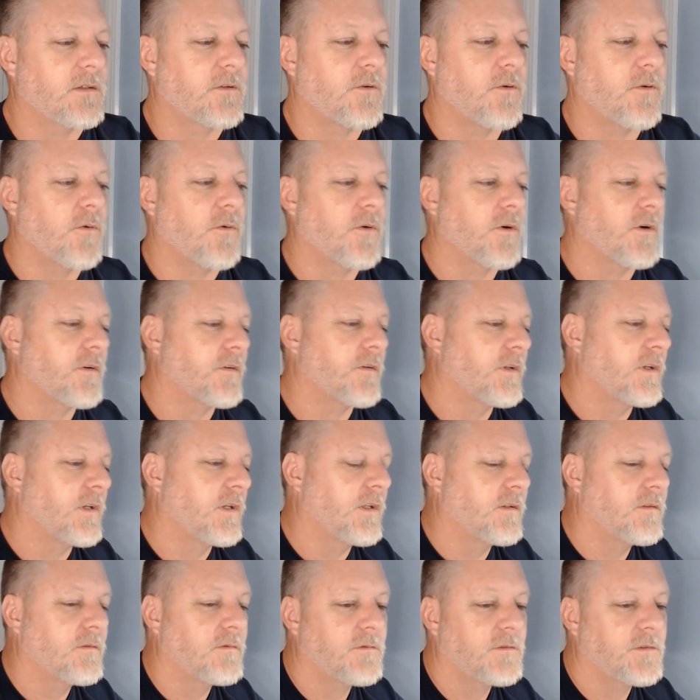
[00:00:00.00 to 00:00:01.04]

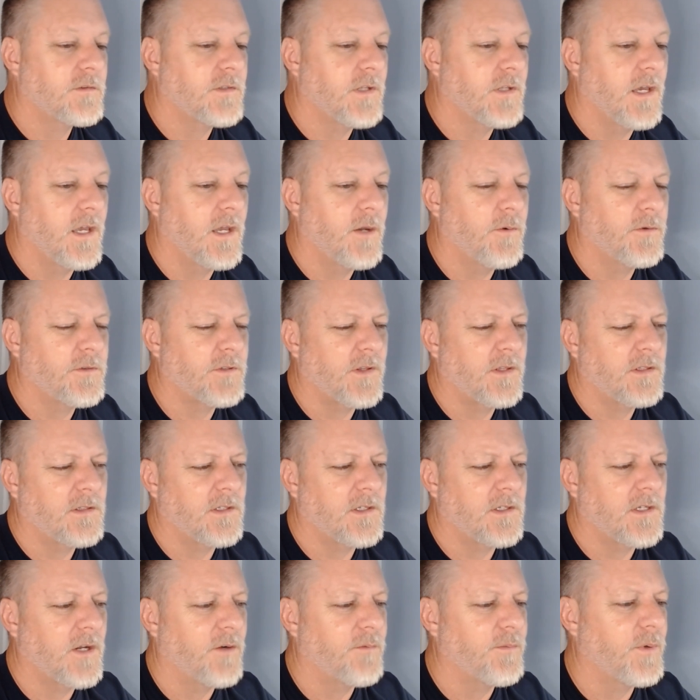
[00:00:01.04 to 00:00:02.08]
quarantine stay, which I think
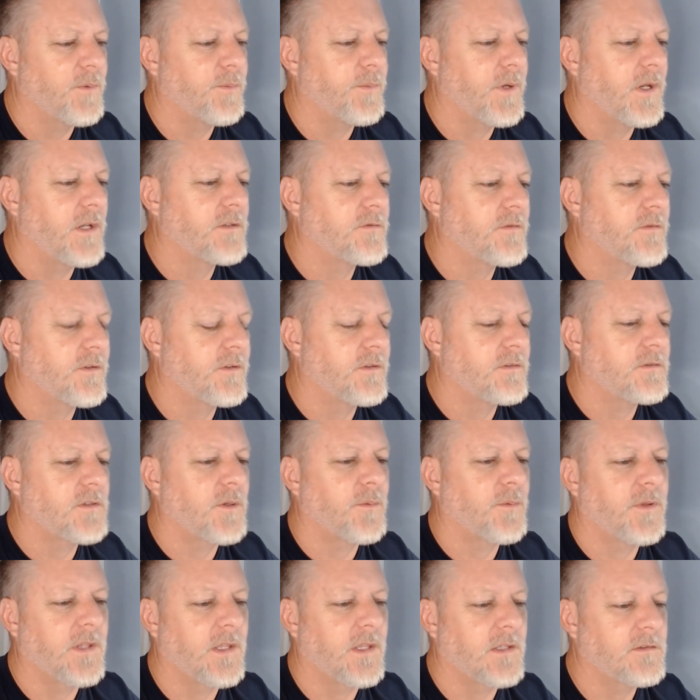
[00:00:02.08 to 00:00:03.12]
the government pays for
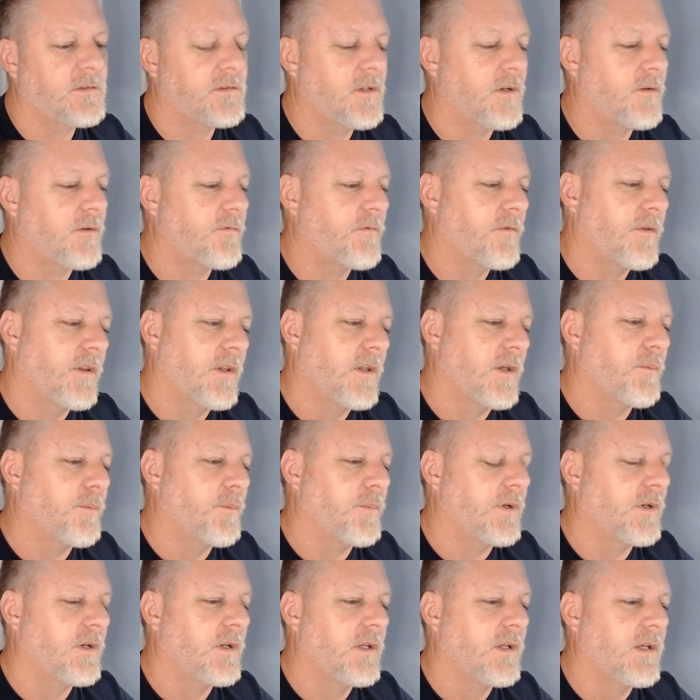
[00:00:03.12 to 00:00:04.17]
some of that stuff for them,
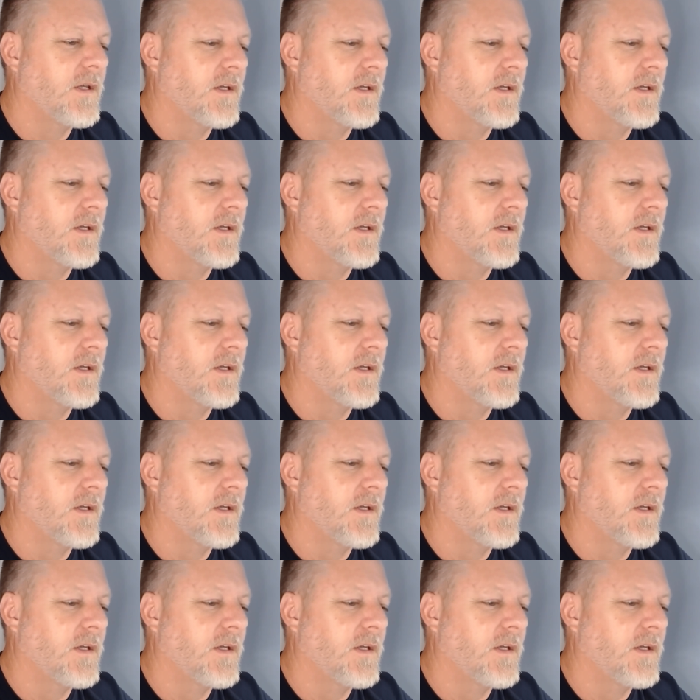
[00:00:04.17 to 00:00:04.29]
but